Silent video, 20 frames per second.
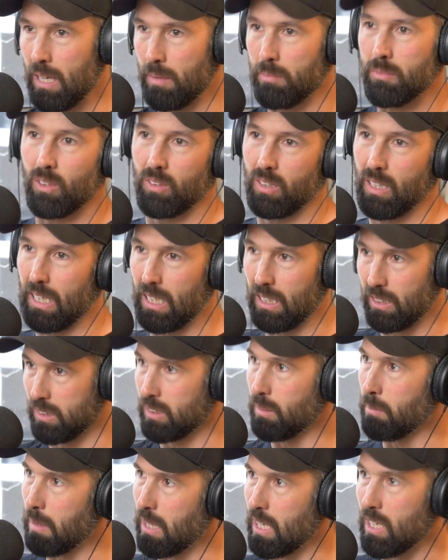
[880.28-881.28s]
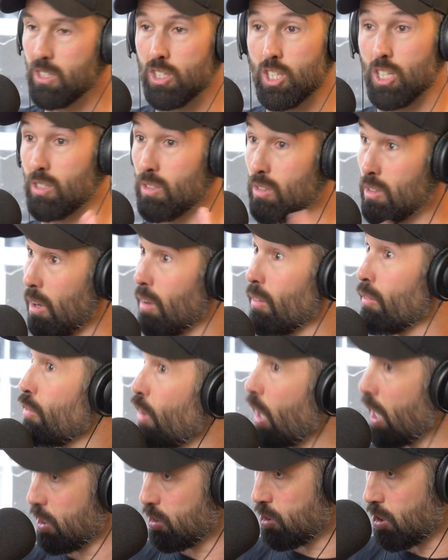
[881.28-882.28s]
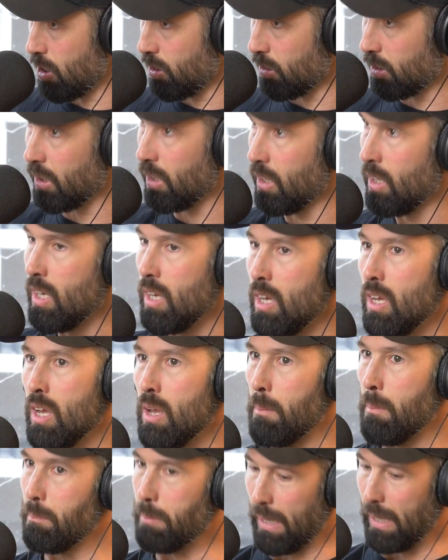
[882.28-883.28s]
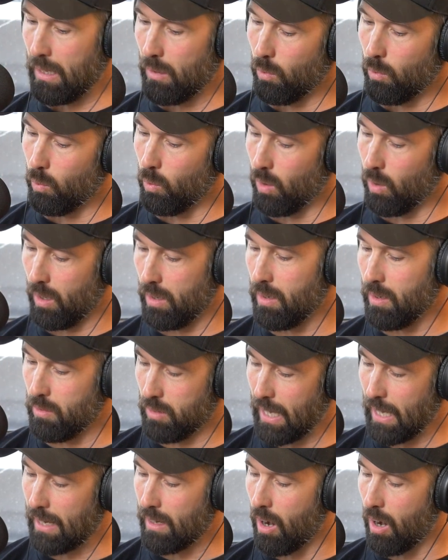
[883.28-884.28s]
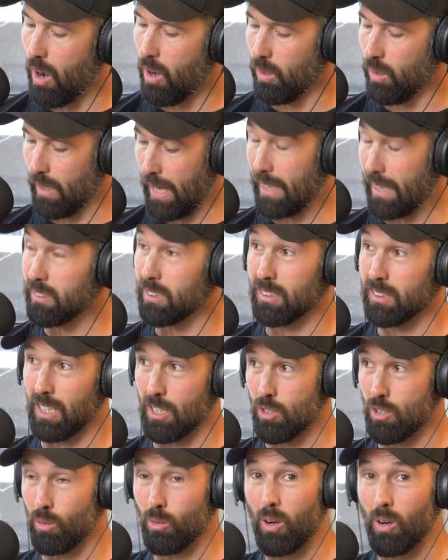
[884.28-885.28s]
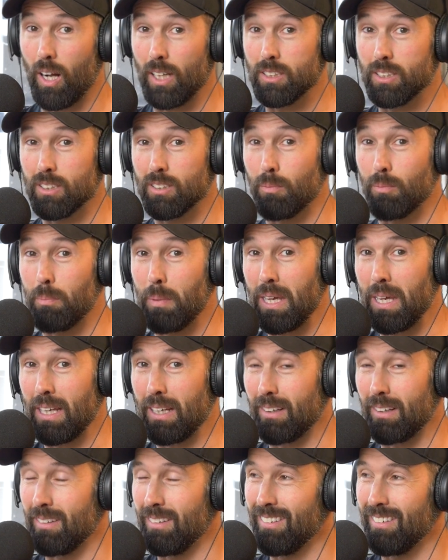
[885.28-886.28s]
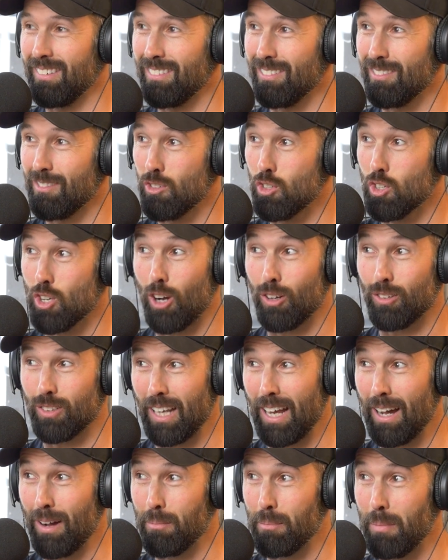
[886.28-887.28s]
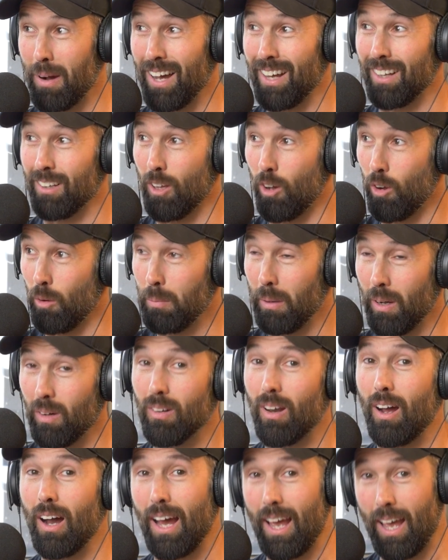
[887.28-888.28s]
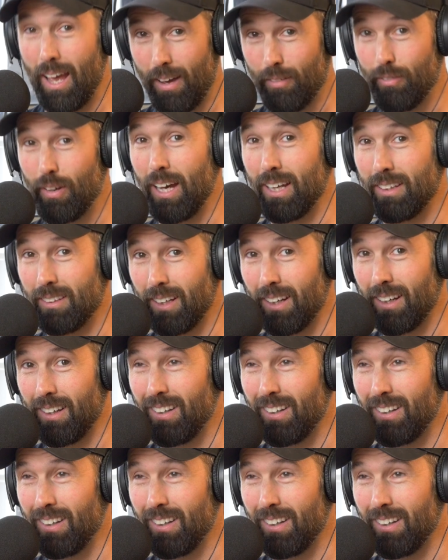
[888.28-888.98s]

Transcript: not getting submitted, just not via choke. Yeah. But w- that whole existential crisis of being choked out by a lower belt, I have had that